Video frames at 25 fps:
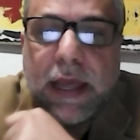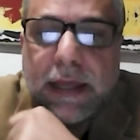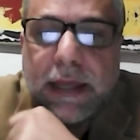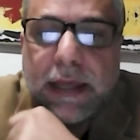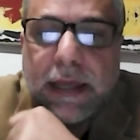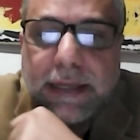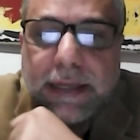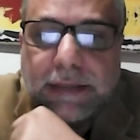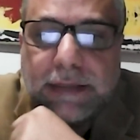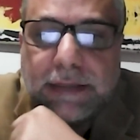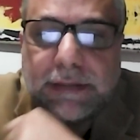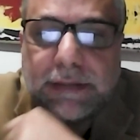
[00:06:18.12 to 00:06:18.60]

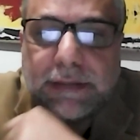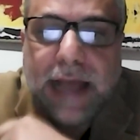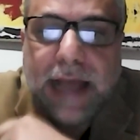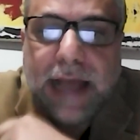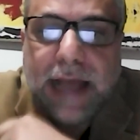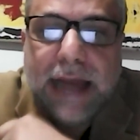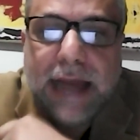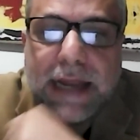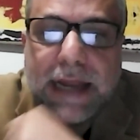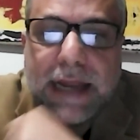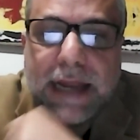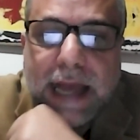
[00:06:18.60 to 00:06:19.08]
it
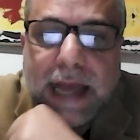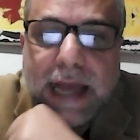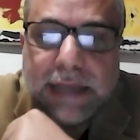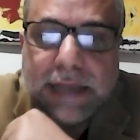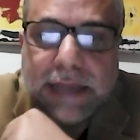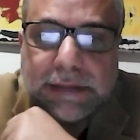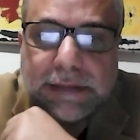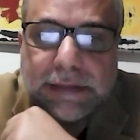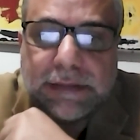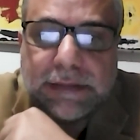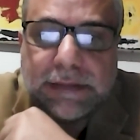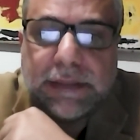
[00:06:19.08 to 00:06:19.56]

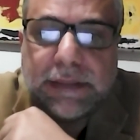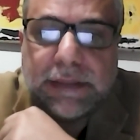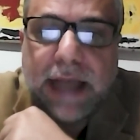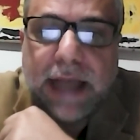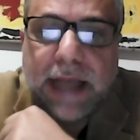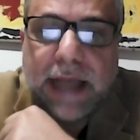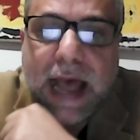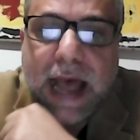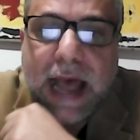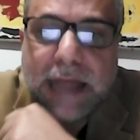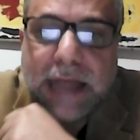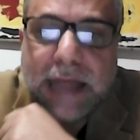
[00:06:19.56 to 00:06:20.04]
analyzes
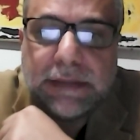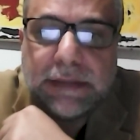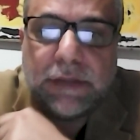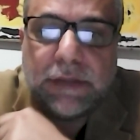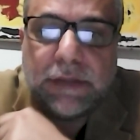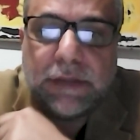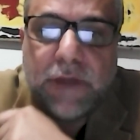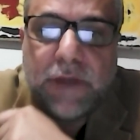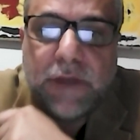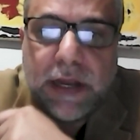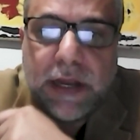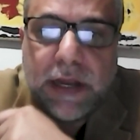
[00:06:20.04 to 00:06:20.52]
the
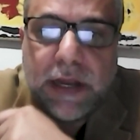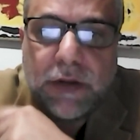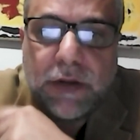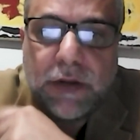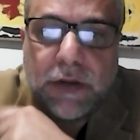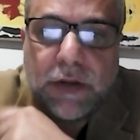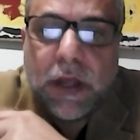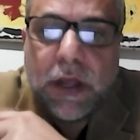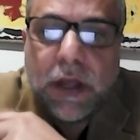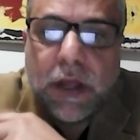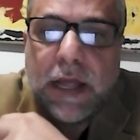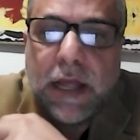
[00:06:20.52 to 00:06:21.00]
added
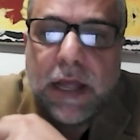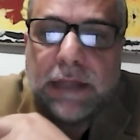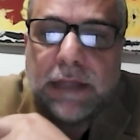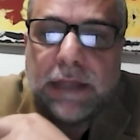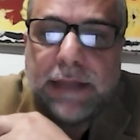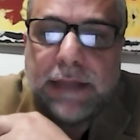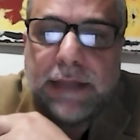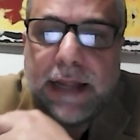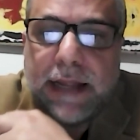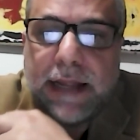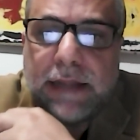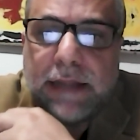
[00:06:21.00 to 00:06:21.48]
value
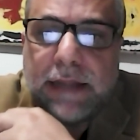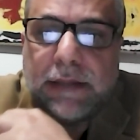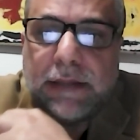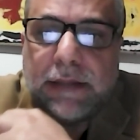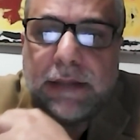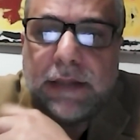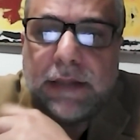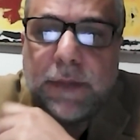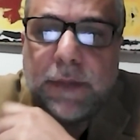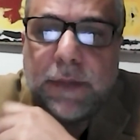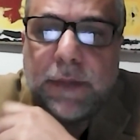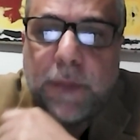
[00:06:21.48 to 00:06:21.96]
and
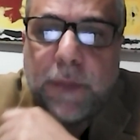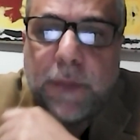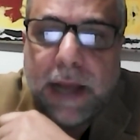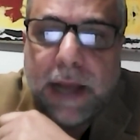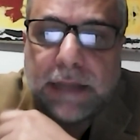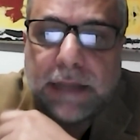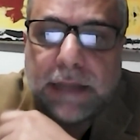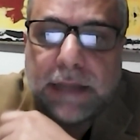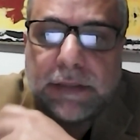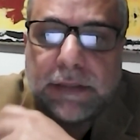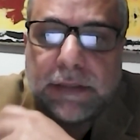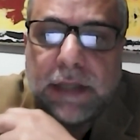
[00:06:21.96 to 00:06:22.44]
the
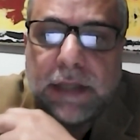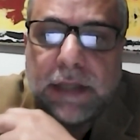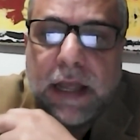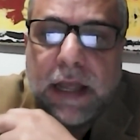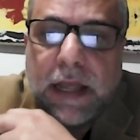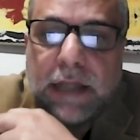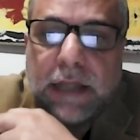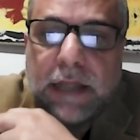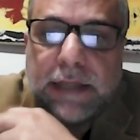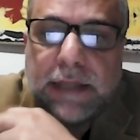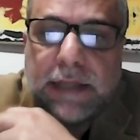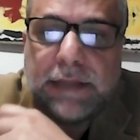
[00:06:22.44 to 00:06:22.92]
impact
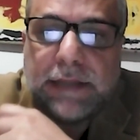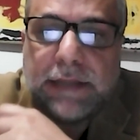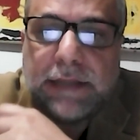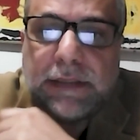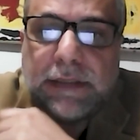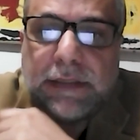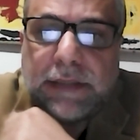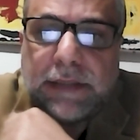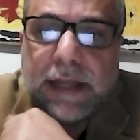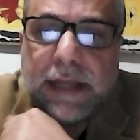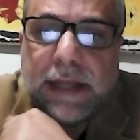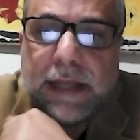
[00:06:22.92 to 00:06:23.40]
that
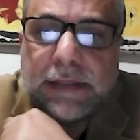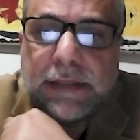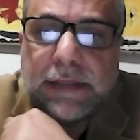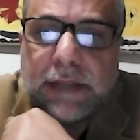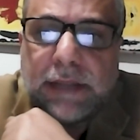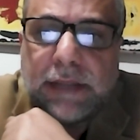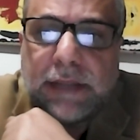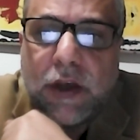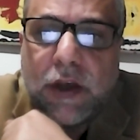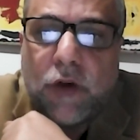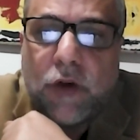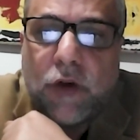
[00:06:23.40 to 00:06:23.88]
it
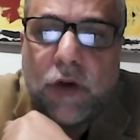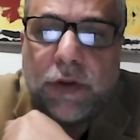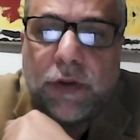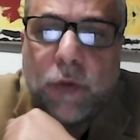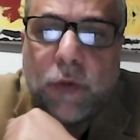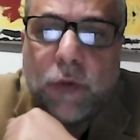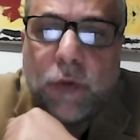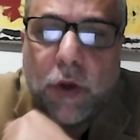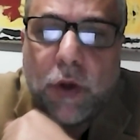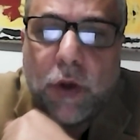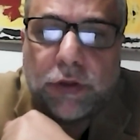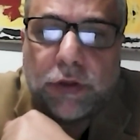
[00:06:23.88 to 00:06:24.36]
has
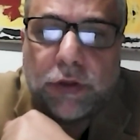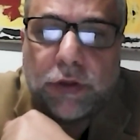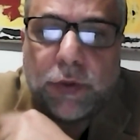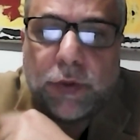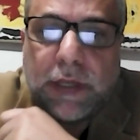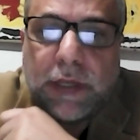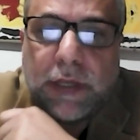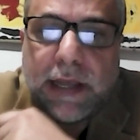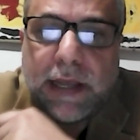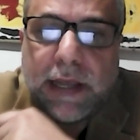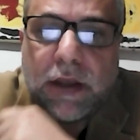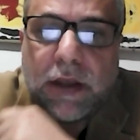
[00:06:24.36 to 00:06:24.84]
on what
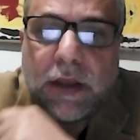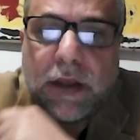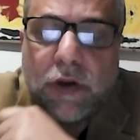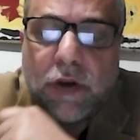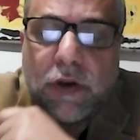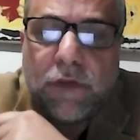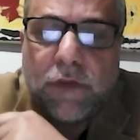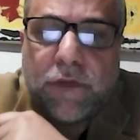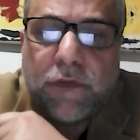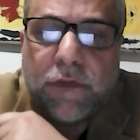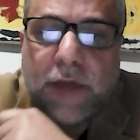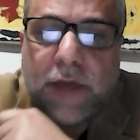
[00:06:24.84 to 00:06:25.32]
we can
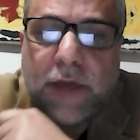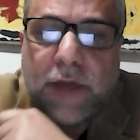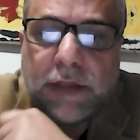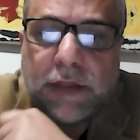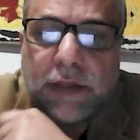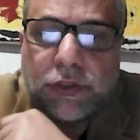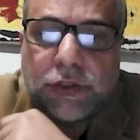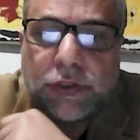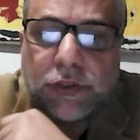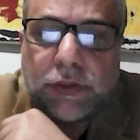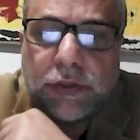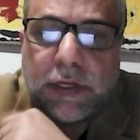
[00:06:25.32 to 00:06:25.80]
call
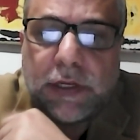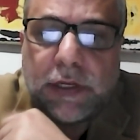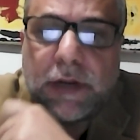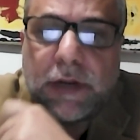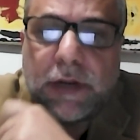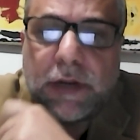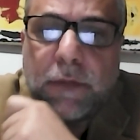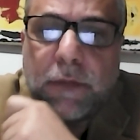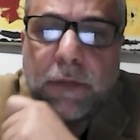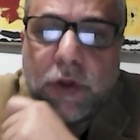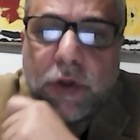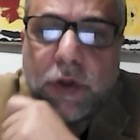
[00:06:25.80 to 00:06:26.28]

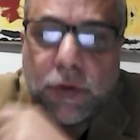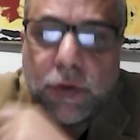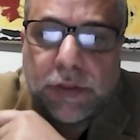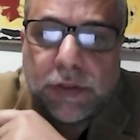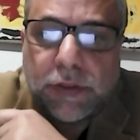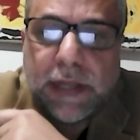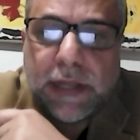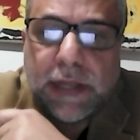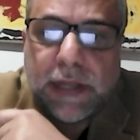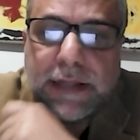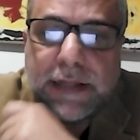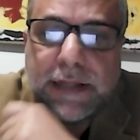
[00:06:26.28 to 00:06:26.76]
functional
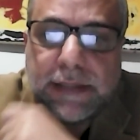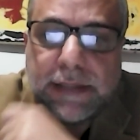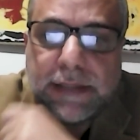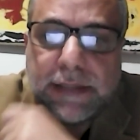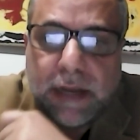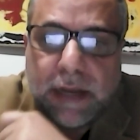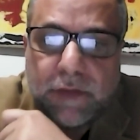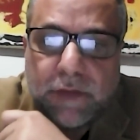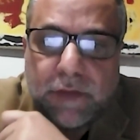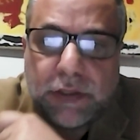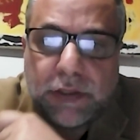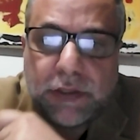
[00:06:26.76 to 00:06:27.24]
goods and
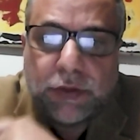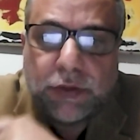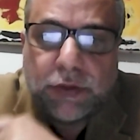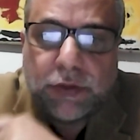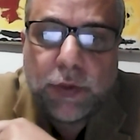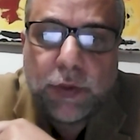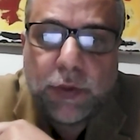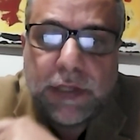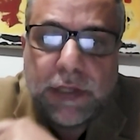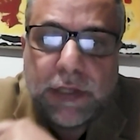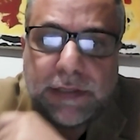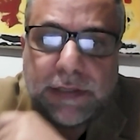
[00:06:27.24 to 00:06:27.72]
service
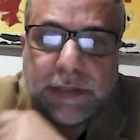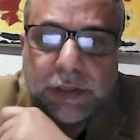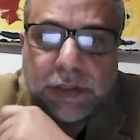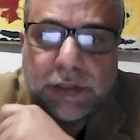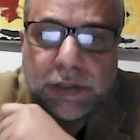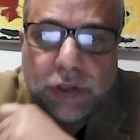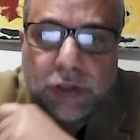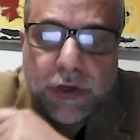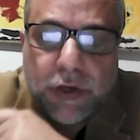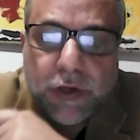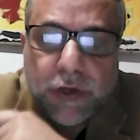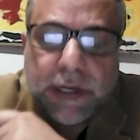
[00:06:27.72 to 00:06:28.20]
to the
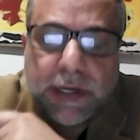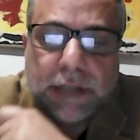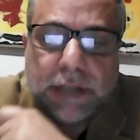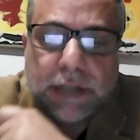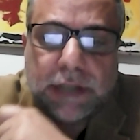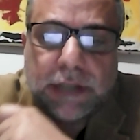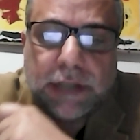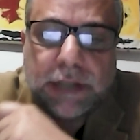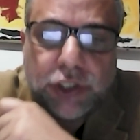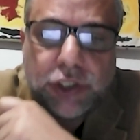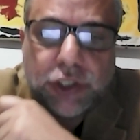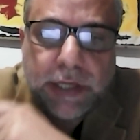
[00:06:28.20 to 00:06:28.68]
historical
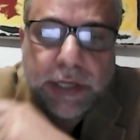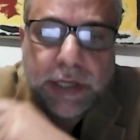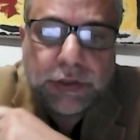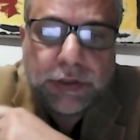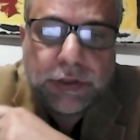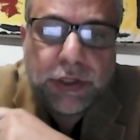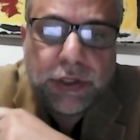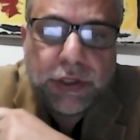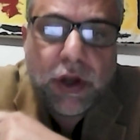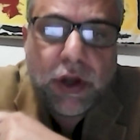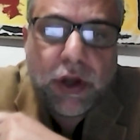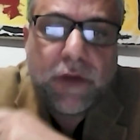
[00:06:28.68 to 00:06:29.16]

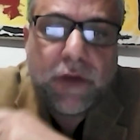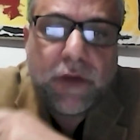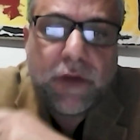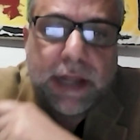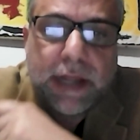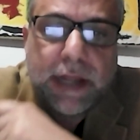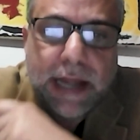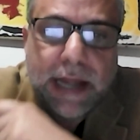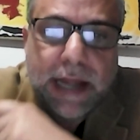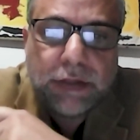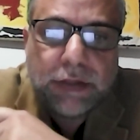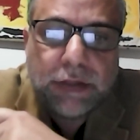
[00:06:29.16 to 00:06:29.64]
trajectory of a
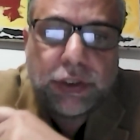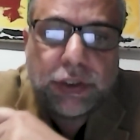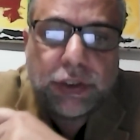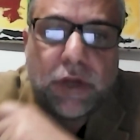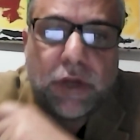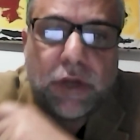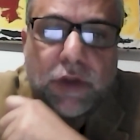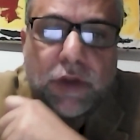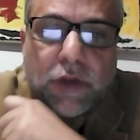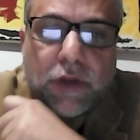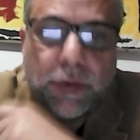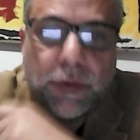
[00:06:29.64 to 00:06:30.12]
country,
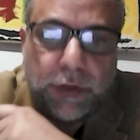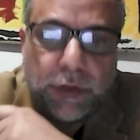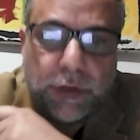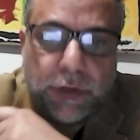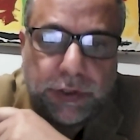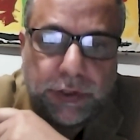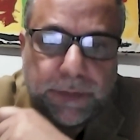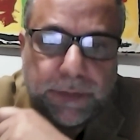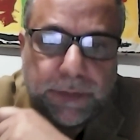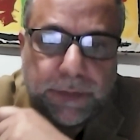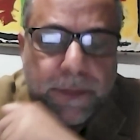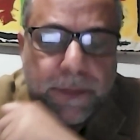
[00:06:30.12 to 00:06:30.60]
of a
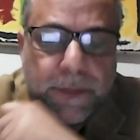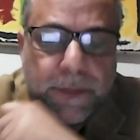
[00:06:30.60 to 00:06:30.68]
community.